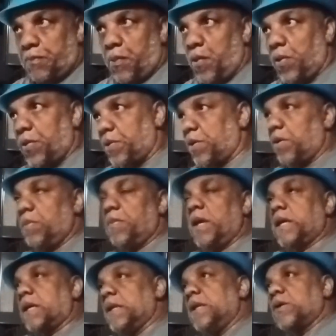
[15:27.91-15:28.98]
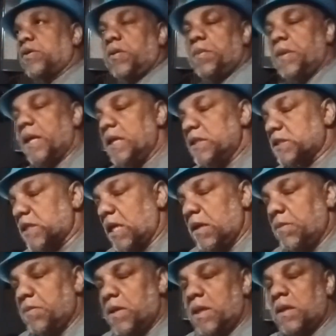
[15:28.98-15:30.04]
Porter making an incriminating
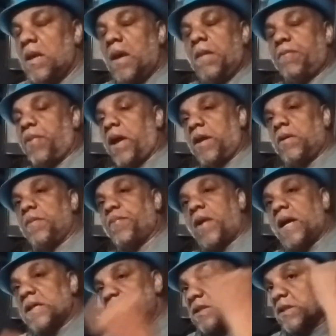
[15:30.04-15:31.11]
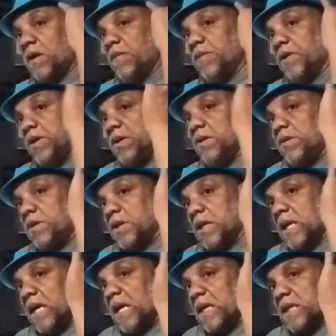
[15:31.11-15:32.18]
statement. Pattern practice over here in the
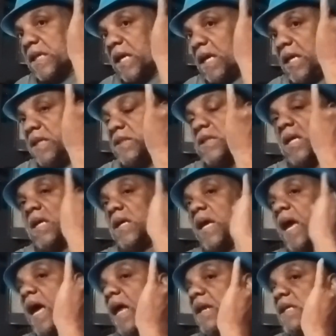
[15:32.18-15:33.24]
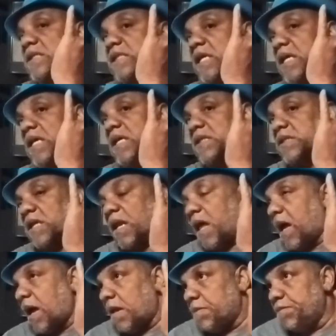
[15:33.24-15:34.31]
gun case. Alex says that
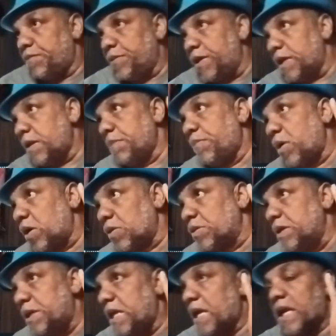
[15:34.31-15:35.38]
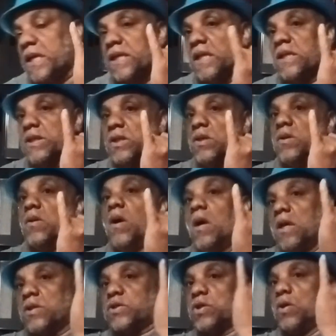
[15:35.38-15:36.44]
I did a burglary that I didn't do.
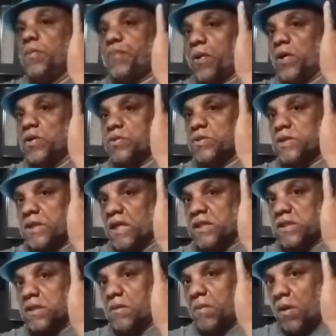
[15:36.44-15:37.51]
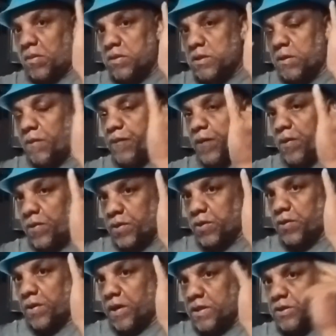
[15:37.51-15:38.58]
2 perjury testimonies before the
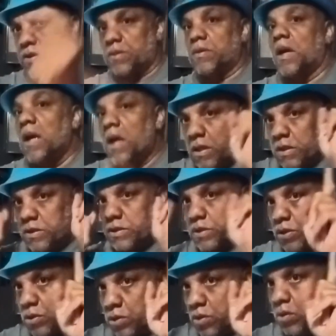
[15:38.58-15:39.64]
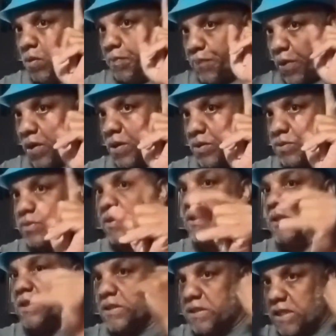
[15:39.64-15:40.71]
grand jury. 2
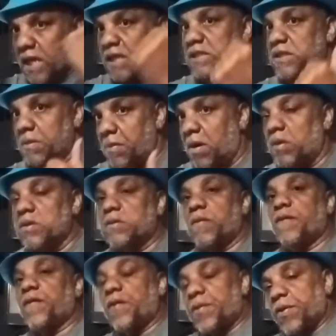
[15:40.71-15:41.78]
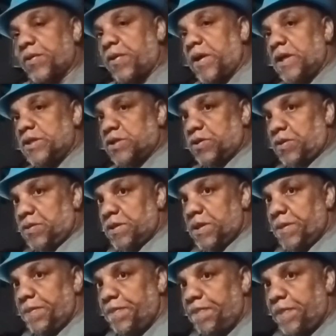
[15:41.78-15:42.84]
perjury testimonies before the grand jury.
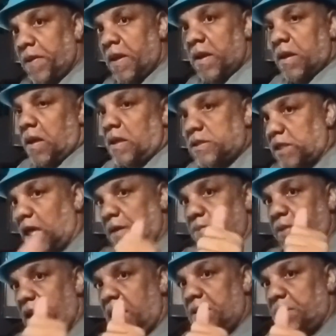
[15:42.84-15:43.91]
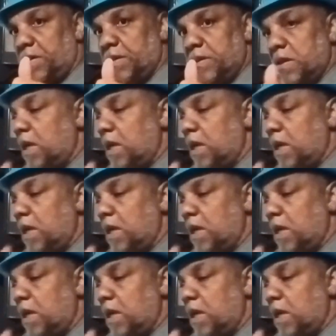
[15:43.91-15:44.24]
Same pattern.